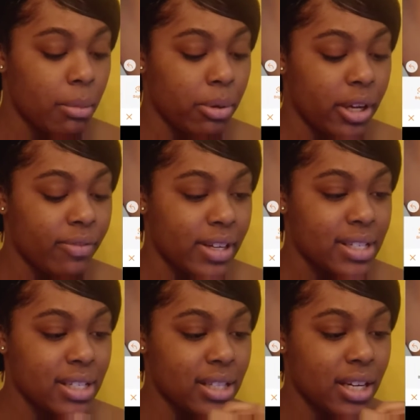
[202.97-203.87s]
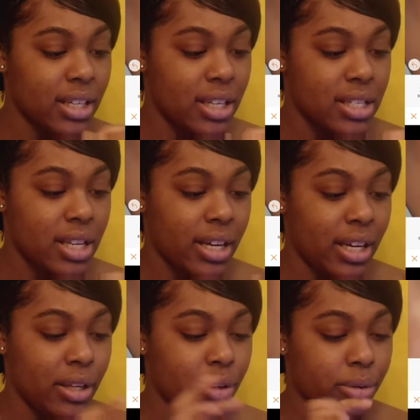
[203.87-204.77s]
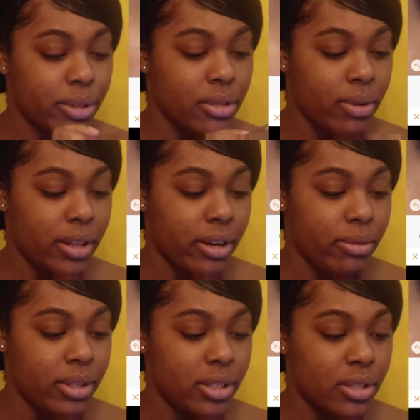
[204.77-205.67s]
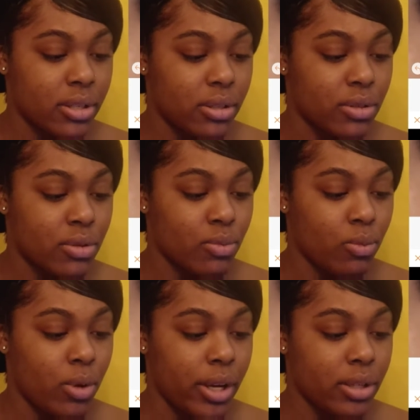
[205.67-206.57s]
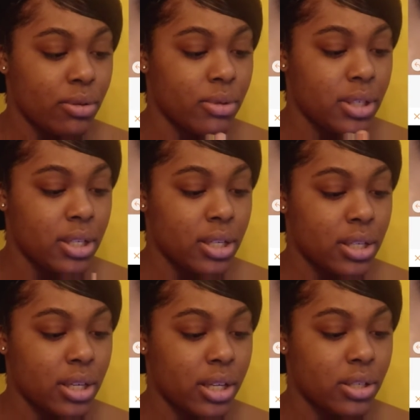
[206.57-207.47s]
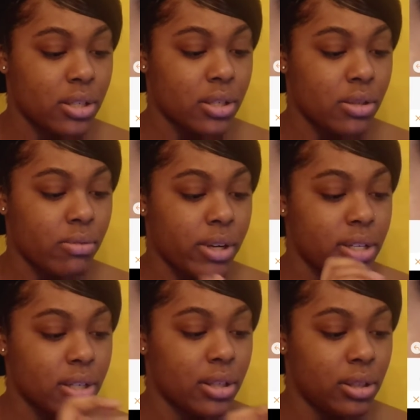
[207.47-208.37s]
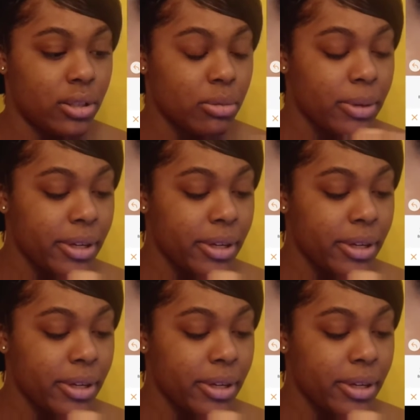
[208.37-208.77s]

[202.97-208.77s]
But if I see that it gets like in the crease right there where it just looks way too intense, then I just erase it a little